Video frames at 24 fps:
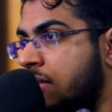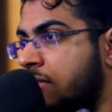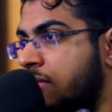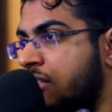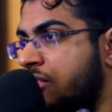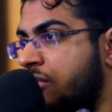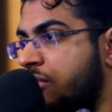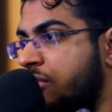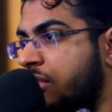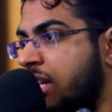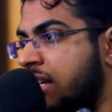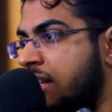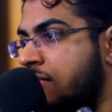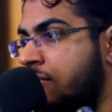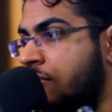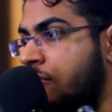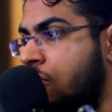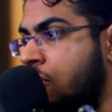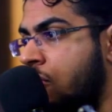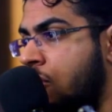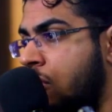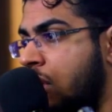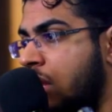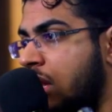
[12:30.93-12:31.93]
I will create a
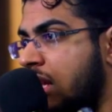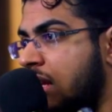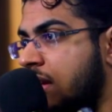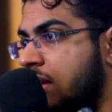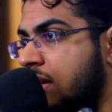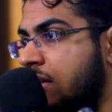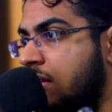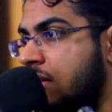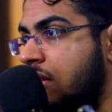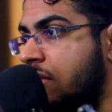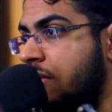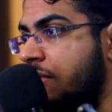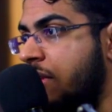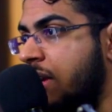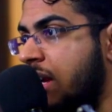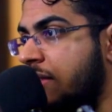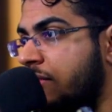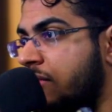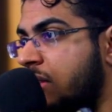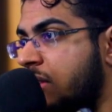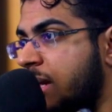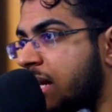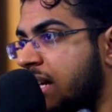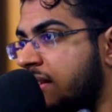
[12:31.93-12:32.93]
wall of
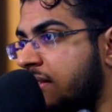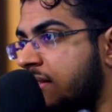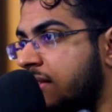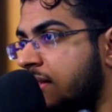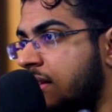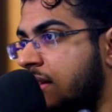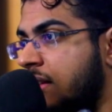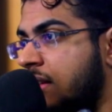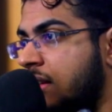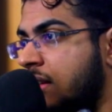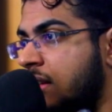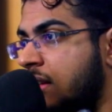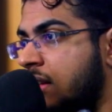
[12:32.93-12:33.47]
rifle mechs.